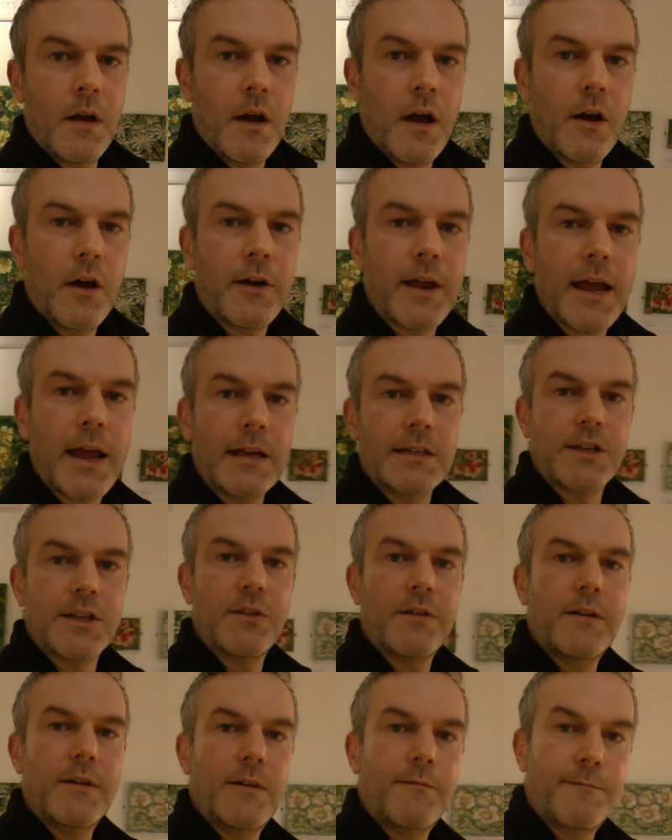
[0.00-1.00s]
Okay, so
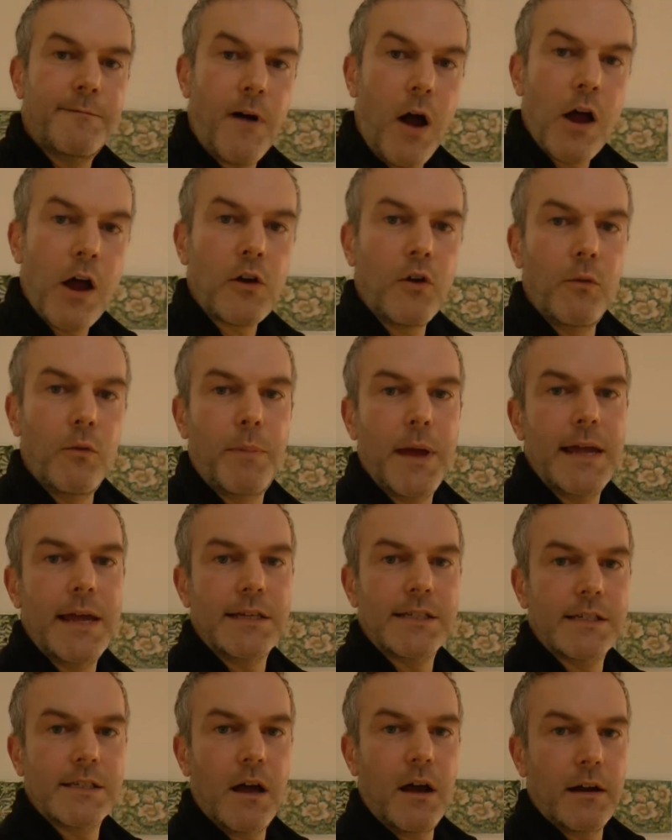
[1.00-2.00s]
the final
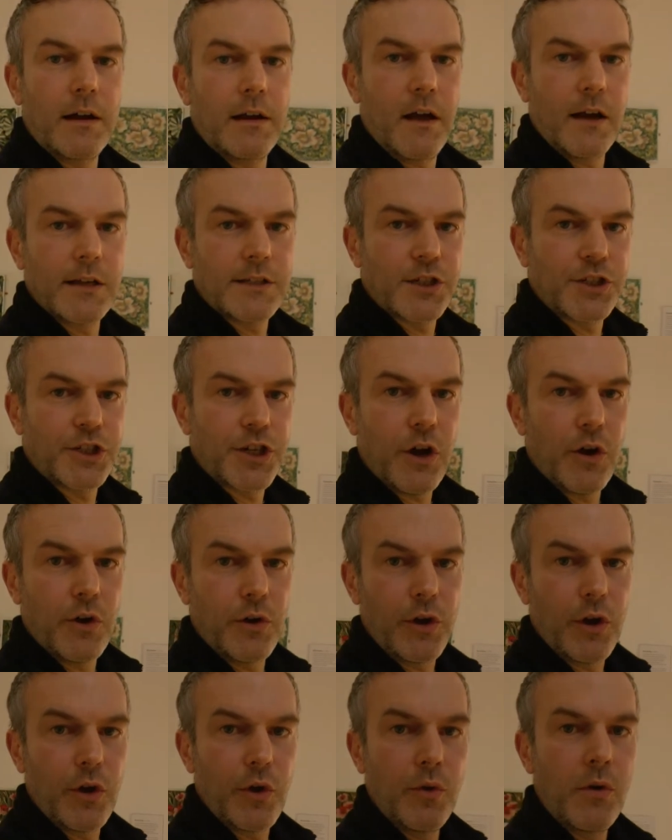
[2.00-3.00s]
piece that I'd like to show
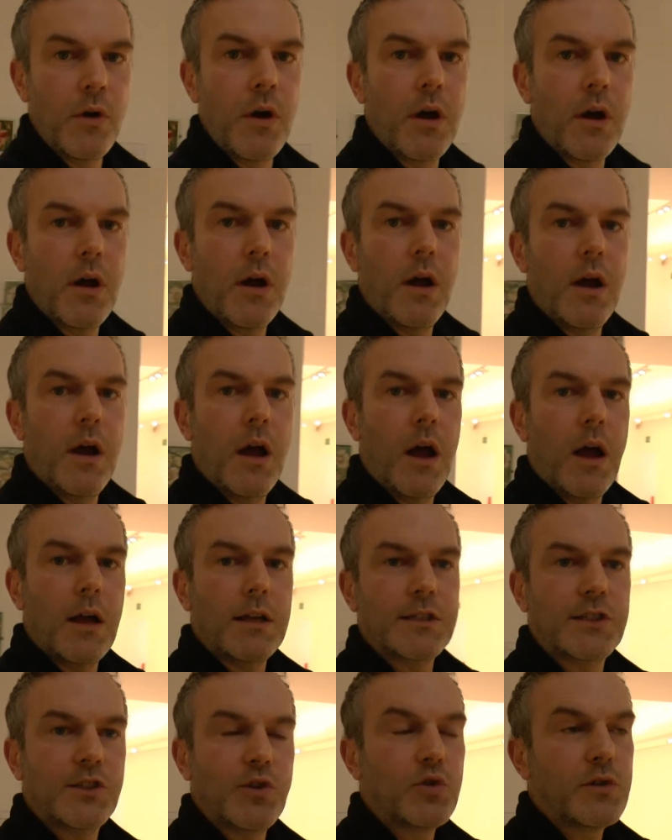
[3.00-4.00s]
you
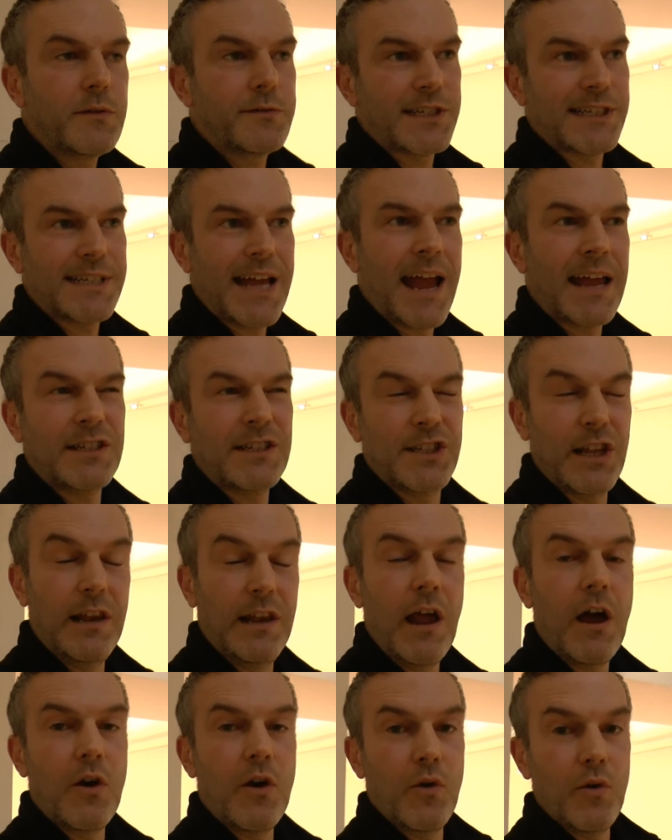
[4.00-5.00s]
sort of stands
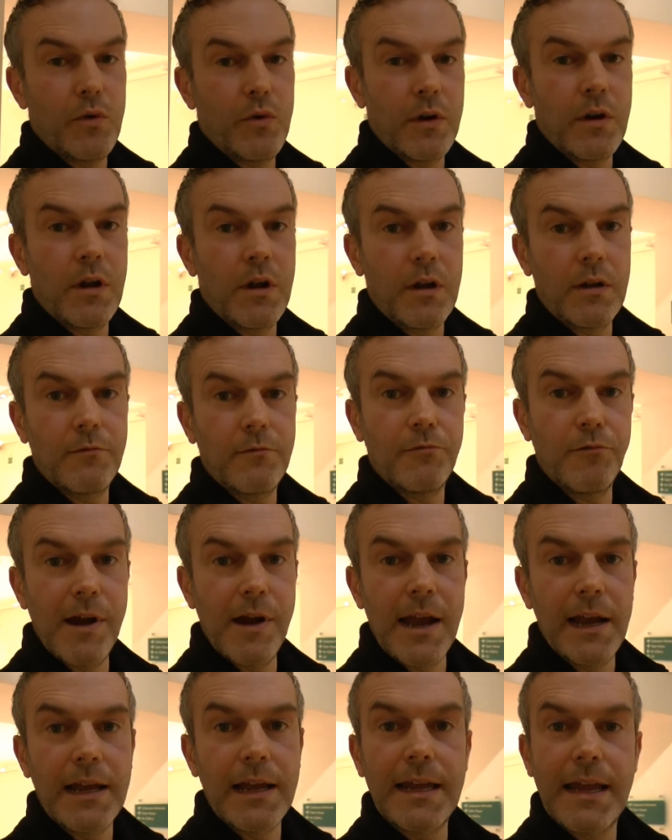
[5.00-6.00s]
alone,
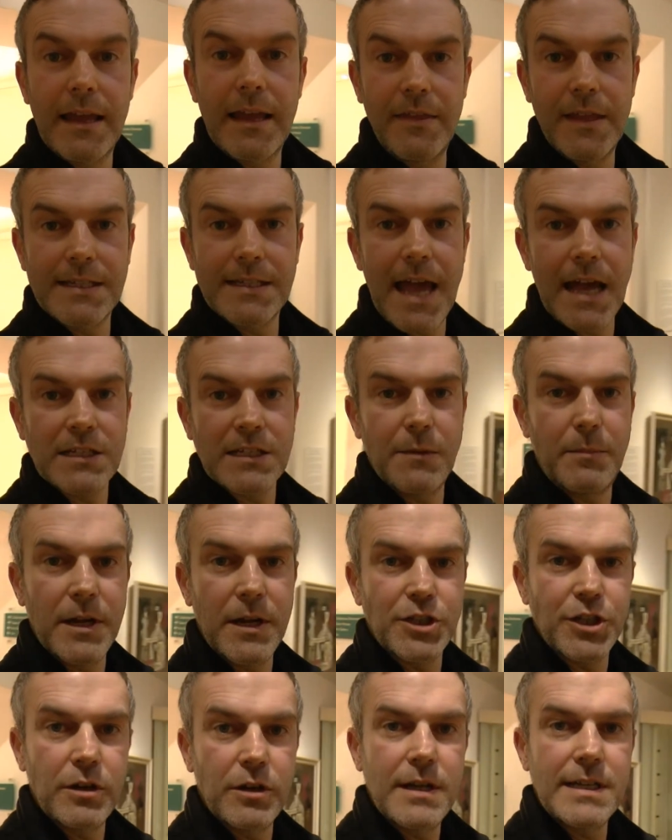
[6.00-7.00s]
really, in this exhibition.